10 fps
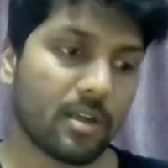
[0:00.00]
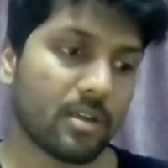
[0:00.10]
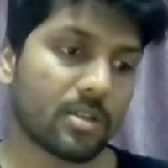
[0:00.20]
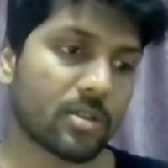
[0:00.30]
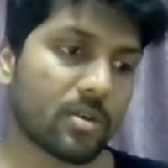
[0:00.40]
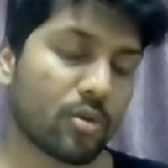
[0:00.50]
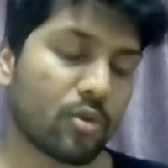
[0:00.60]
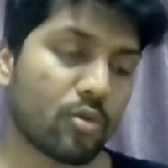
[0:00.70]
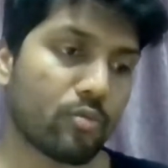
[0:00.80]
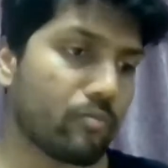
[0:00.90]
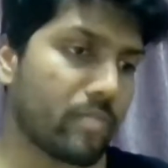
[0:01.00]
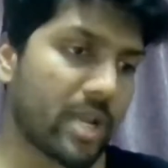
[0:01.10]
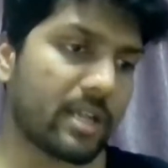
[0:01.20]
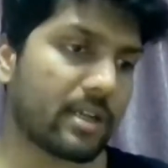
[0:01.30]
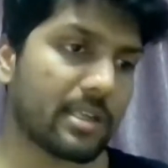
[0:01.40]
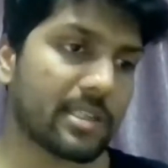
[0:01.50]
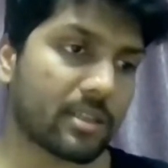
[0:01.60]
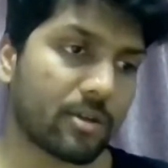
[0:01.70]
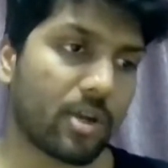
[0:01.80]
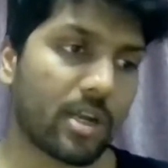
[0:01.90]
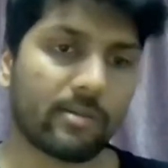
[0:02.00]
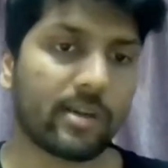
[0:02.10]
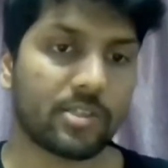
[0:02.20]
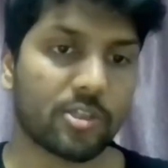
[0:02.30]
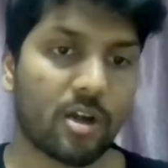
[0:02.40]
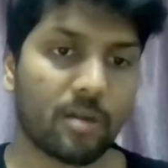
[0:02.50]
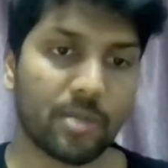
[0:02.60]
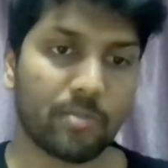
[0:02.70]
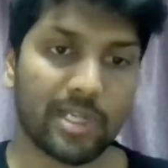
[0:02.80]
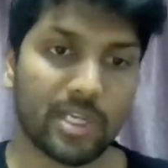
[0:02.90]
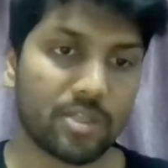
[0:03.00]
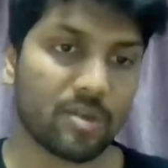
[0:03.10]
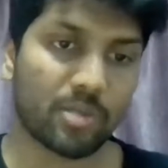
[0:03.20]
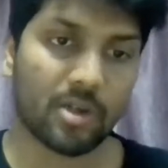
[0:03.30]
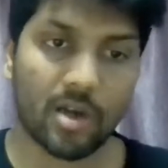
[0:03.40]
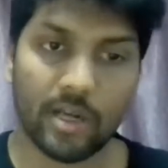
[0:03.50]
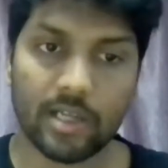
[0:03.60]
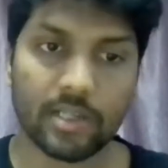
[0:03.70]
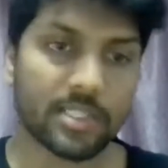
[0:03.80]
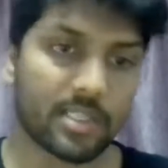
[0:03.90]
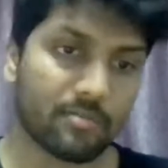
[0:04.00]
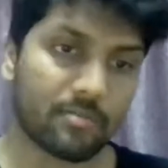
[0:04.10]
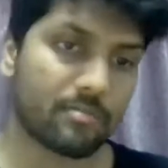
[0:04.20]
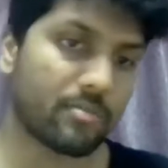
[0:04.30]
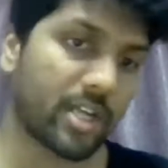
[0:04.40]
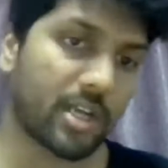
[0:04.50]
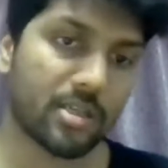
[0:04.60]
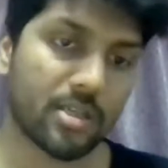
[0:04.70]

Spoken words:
So many guilds are doing a great job in building new products and bringing